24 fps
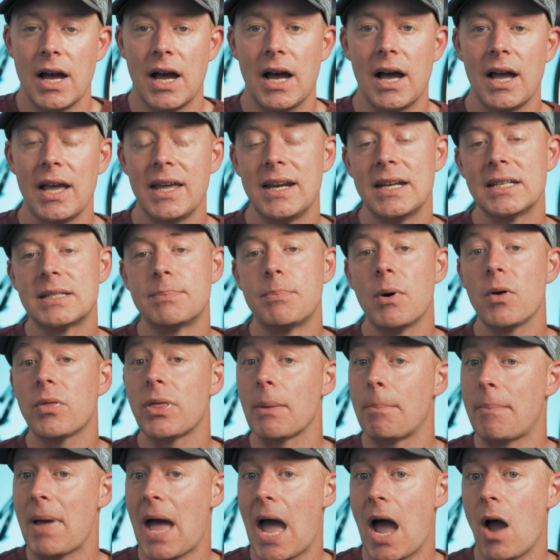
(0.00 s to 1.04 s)
And it's both
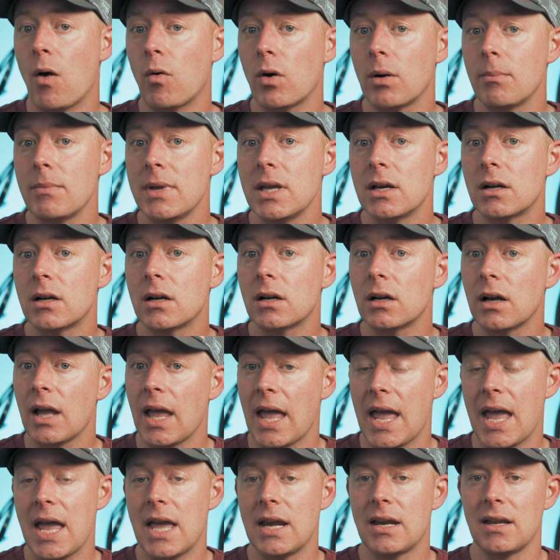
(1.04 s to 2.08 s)
a power meter
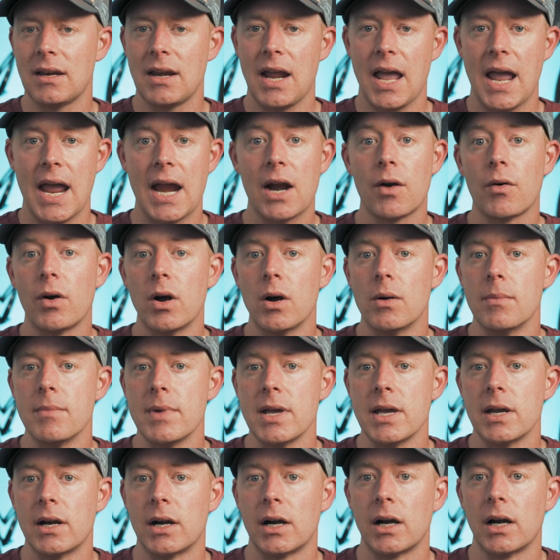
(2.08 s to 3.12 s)
and an
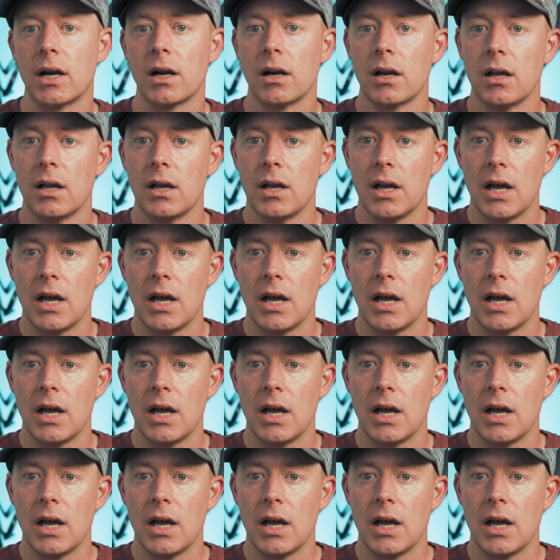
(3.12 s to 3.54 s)
aerometer.